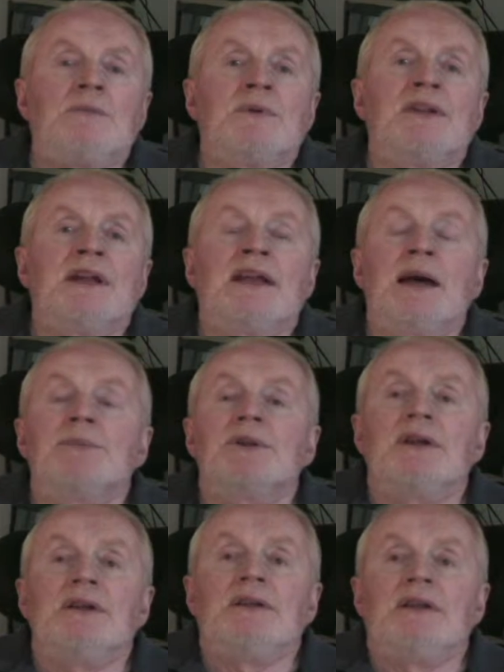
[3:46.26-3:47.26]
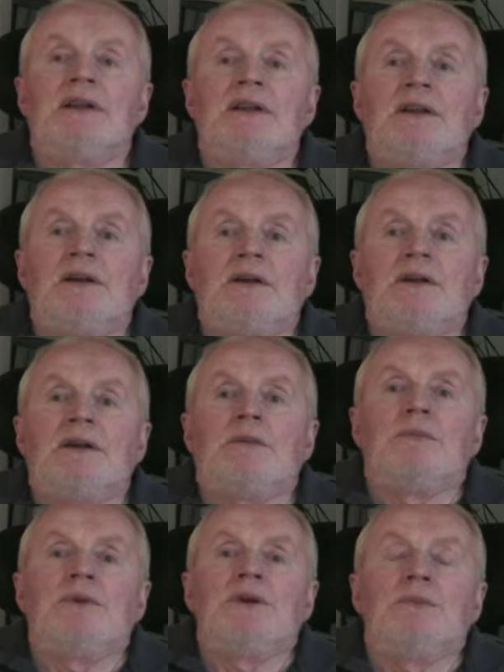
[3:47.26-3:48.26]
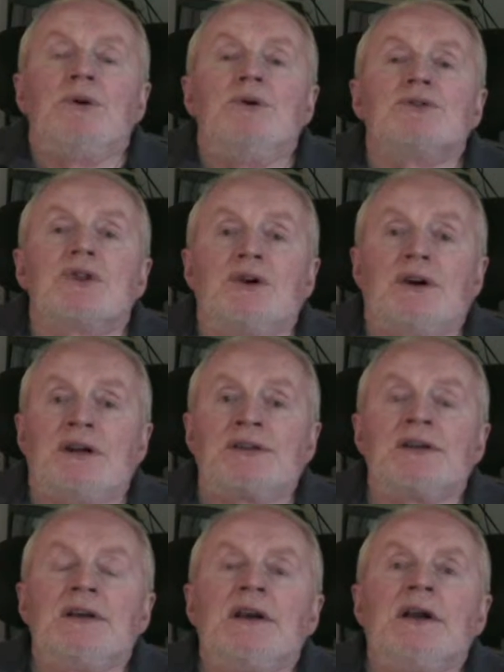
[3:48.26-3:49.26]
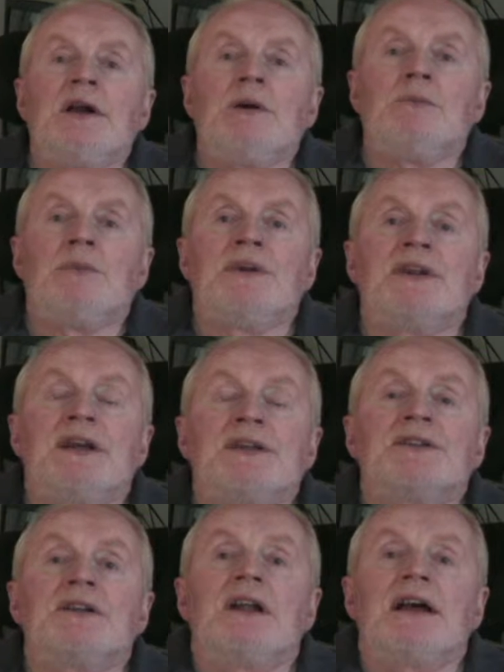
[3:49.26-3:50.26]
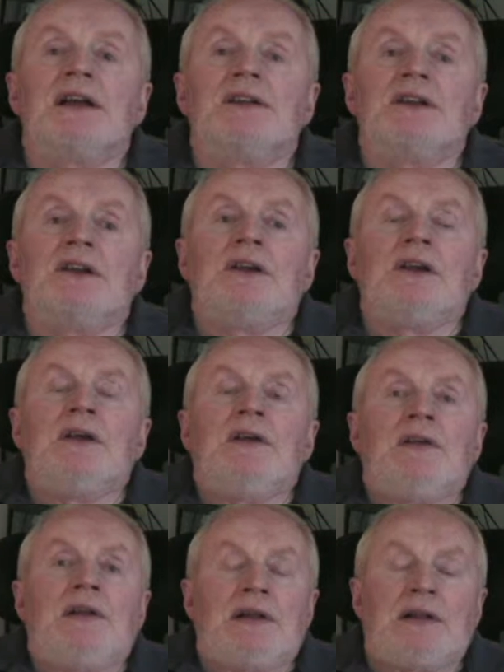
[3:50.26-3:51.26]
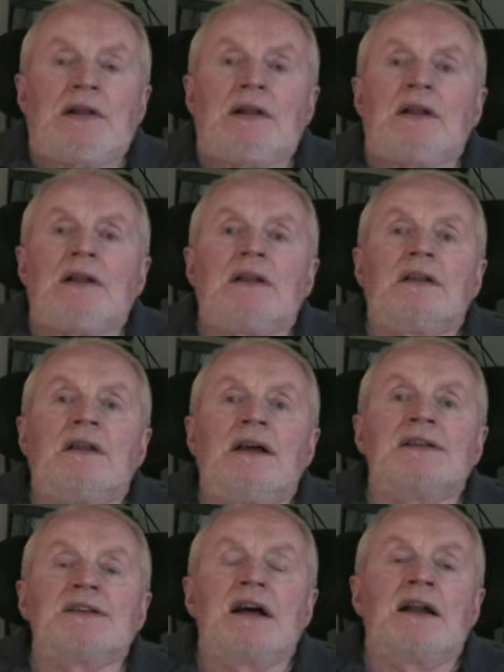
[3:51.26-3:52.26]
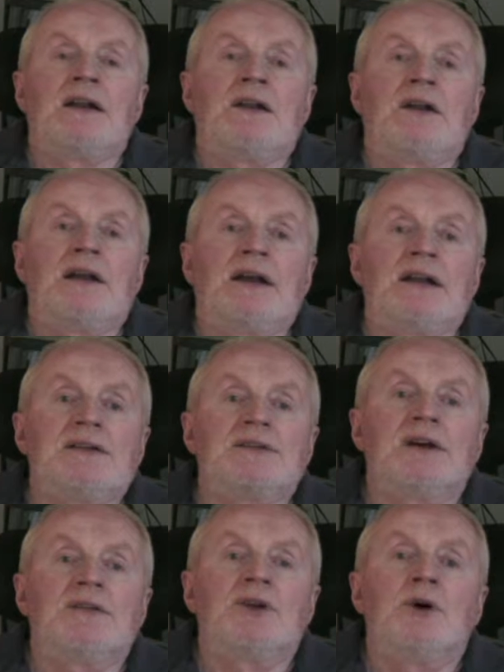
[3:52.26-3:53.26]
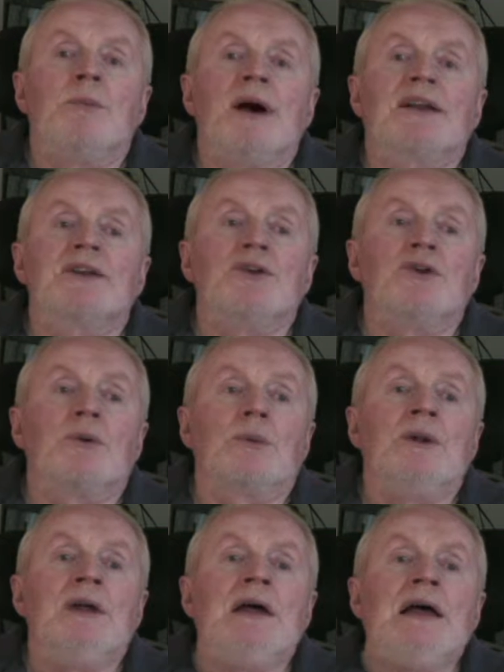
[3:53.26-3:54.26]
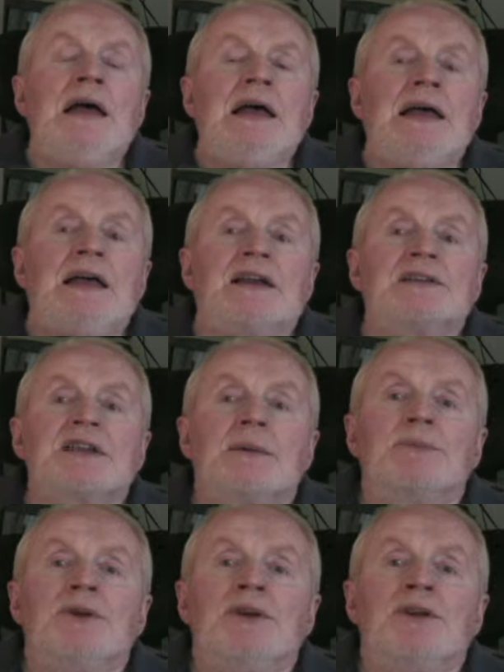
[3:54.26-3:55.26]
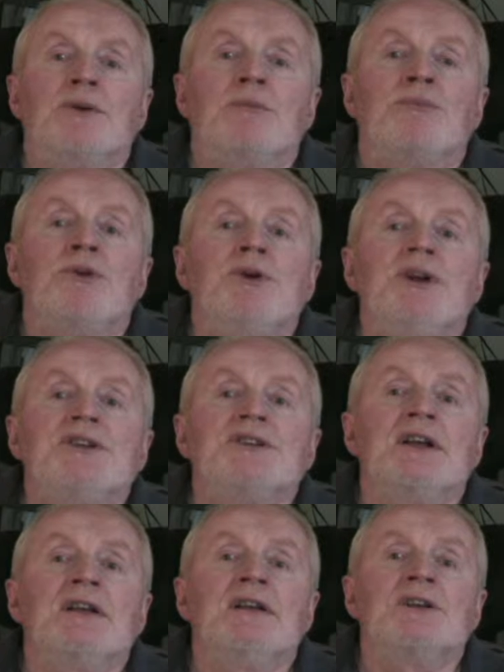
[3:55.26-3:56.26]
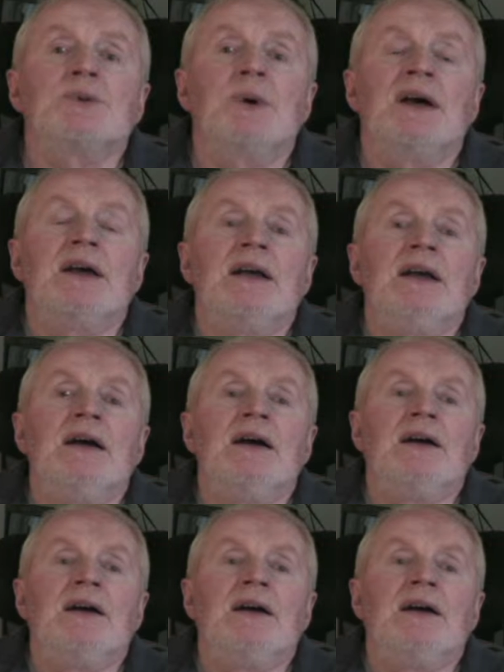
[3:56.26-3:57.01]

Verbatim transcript: They kept the the, the the booze laws, but they still had the lights on, all that kind of stuff. You know, back to normal, except in a prudish English way.